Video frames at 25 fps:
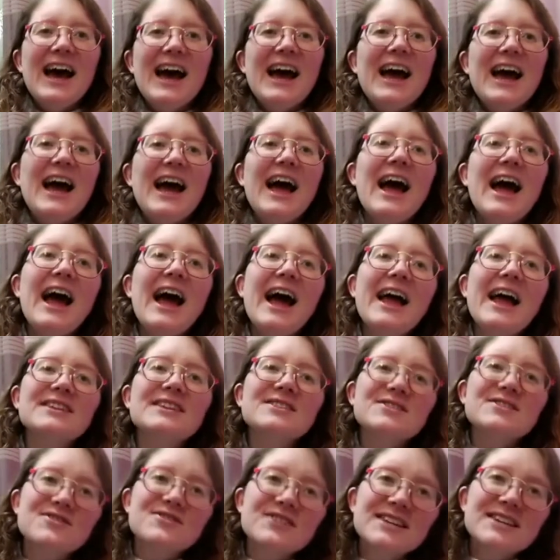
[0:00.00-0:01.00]
At
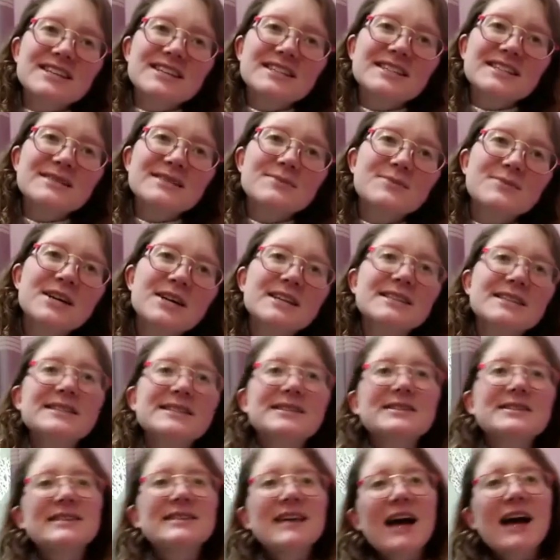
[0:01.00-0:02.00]

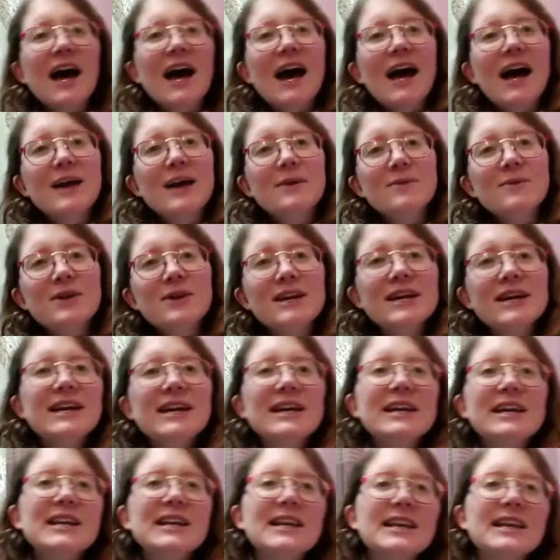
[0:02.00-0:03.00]
Christmas time we
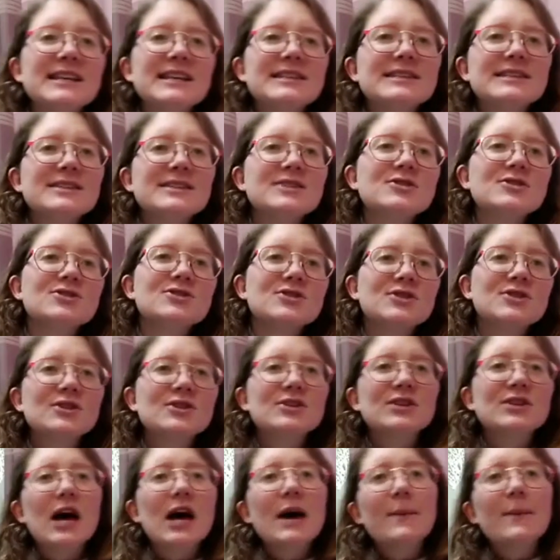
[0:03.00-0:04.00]
listen
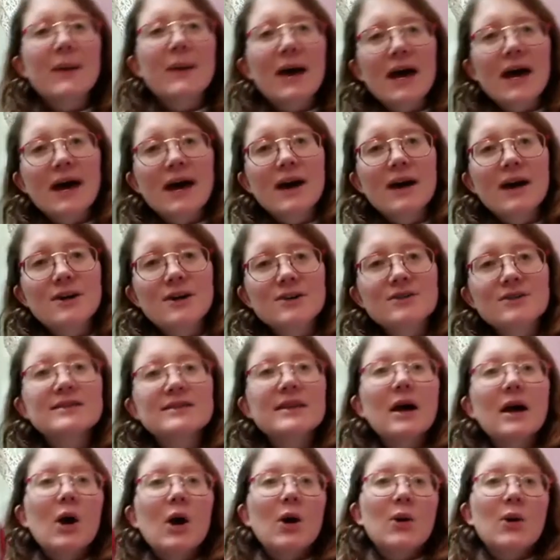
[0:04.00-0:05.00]
to the
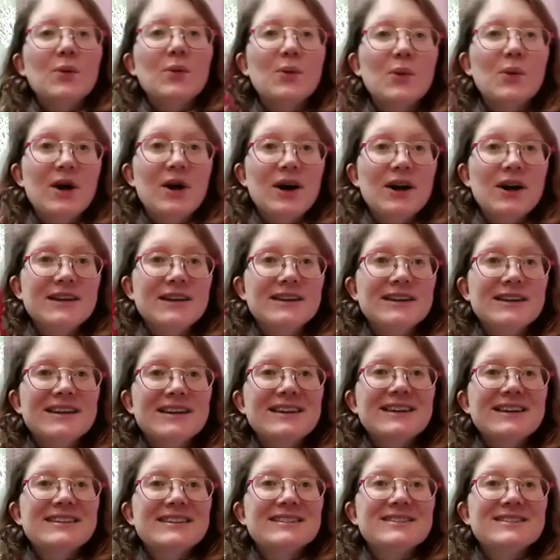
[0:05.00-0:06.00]
bells. One,
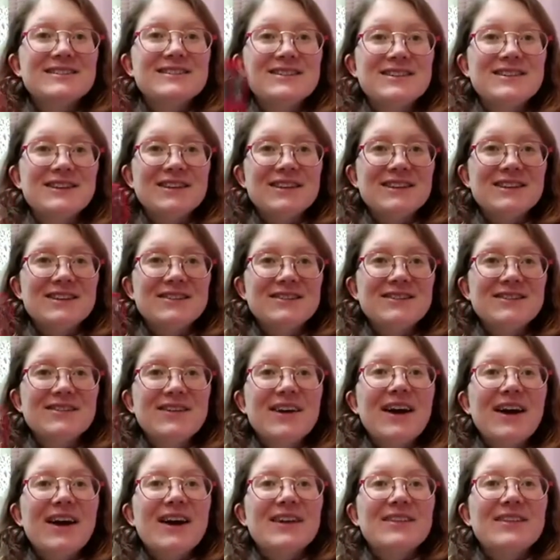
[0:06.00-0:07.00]

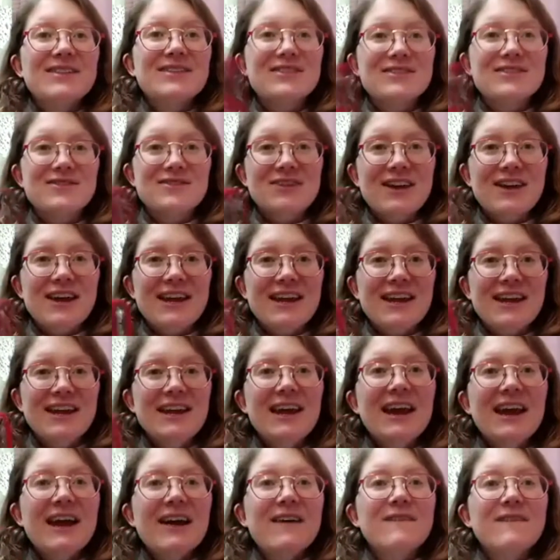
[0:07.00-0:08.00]
two, three,
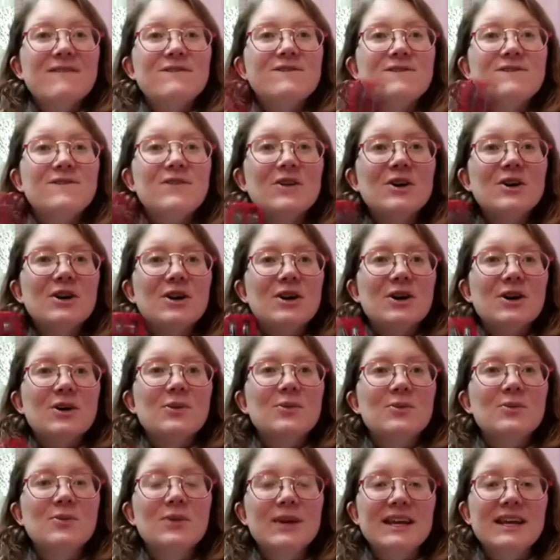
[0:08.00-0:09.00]

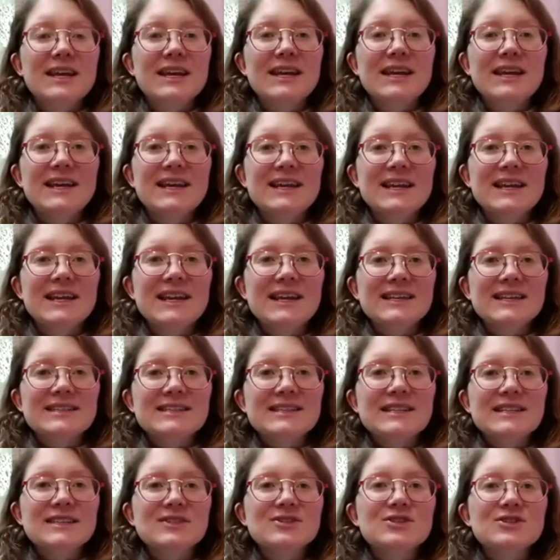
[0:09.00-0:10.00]
four. We
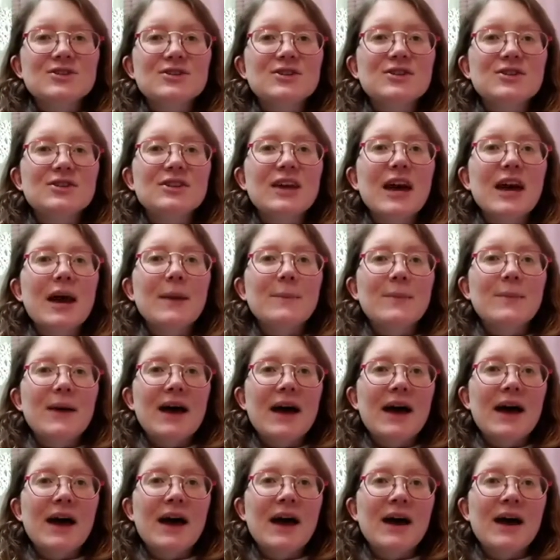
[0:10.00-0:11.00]
listen to the
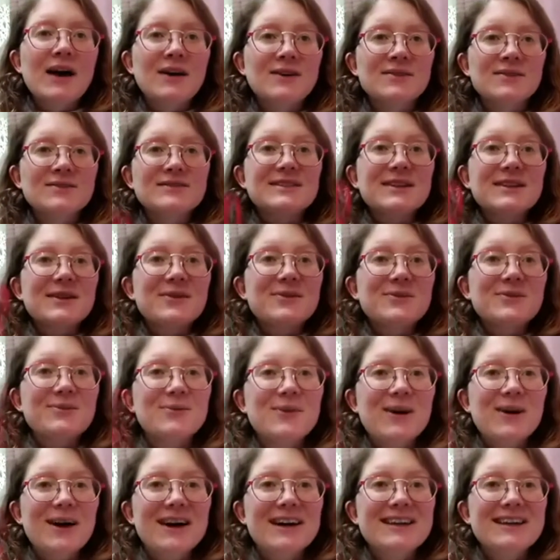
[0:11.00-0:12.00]
bells.
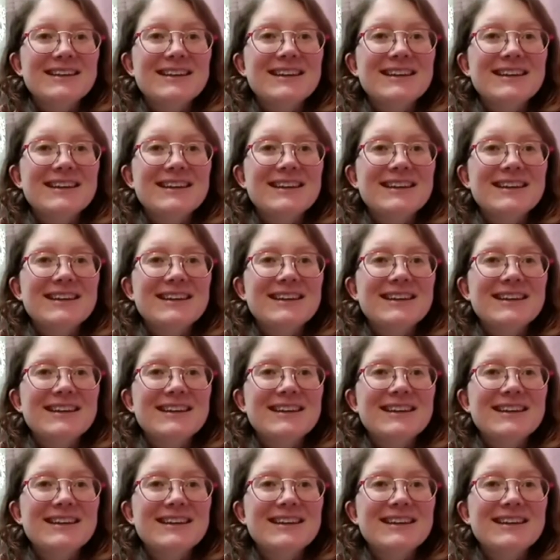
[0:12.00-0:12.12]
One,